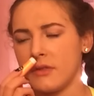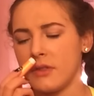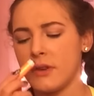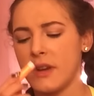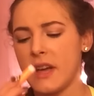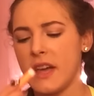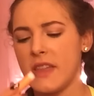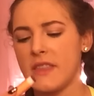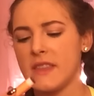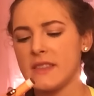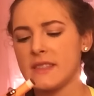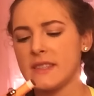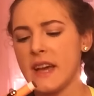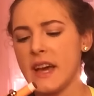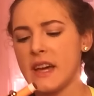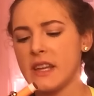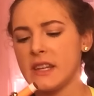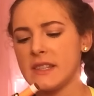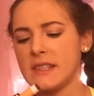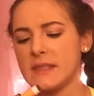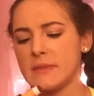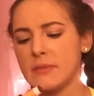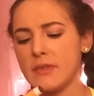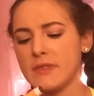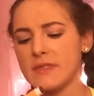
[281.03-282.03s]
Okay, this kind
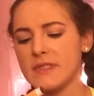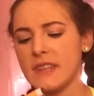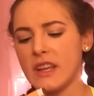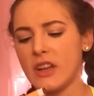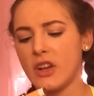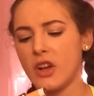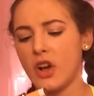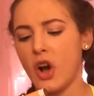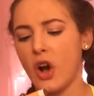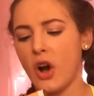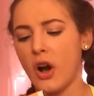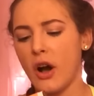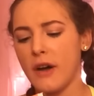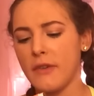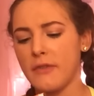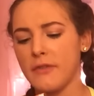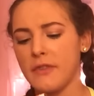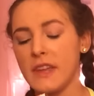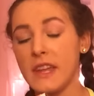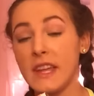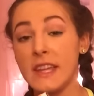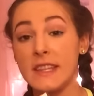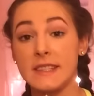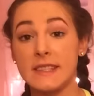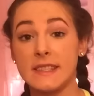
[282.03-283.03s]
of smells like
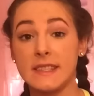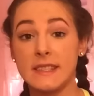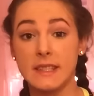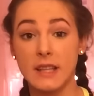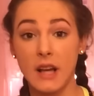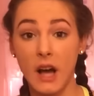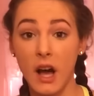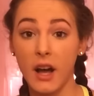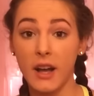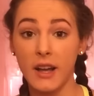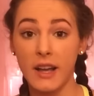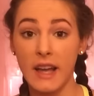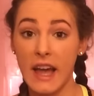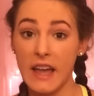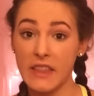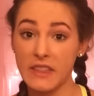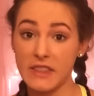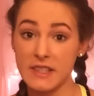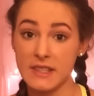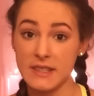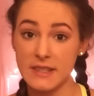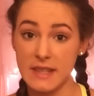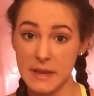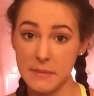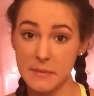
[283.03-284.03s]
coffee and skunk at
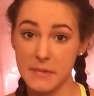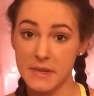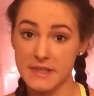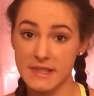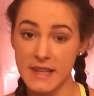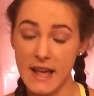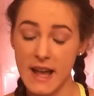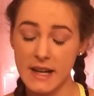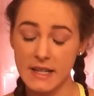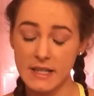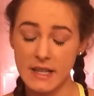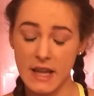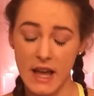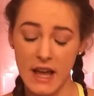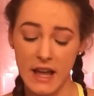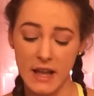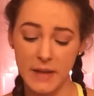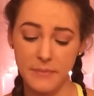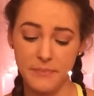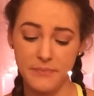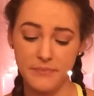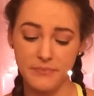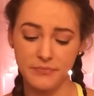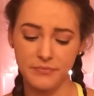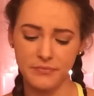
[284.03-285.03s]
the same exact
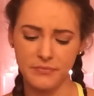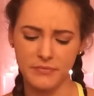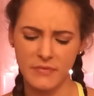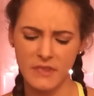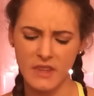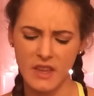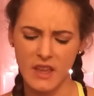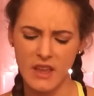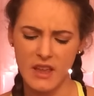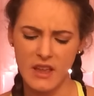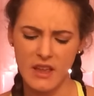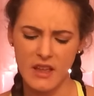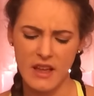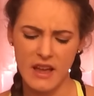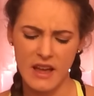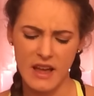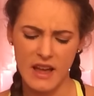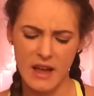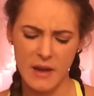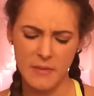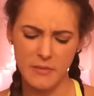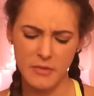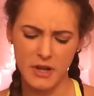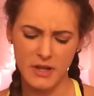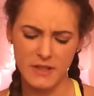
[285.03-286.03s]
time.
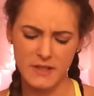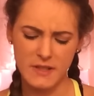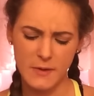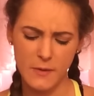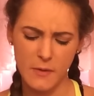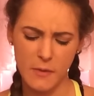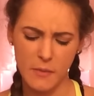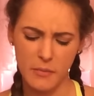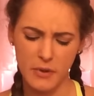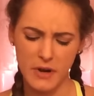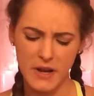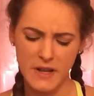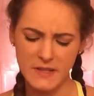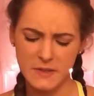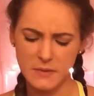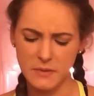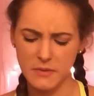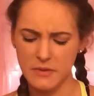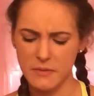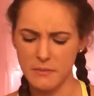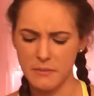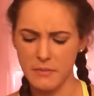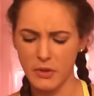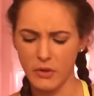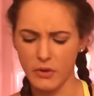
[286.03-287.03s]
I'm not too impressed
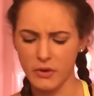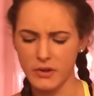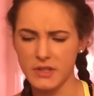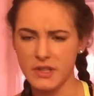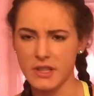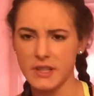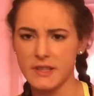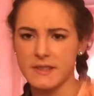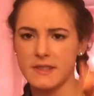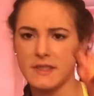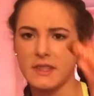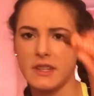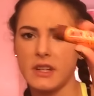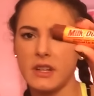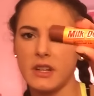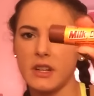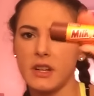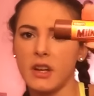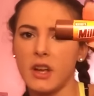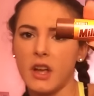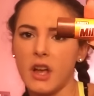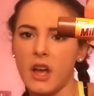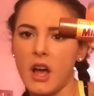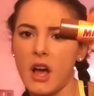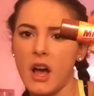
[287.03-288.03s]
with the milk duds here.
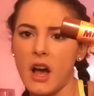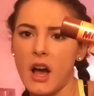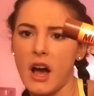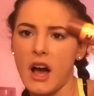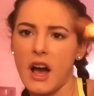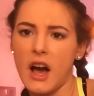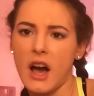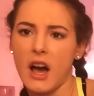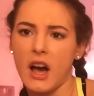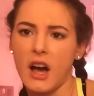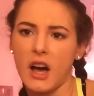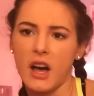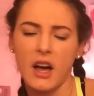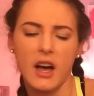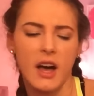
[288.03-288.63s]
Uh,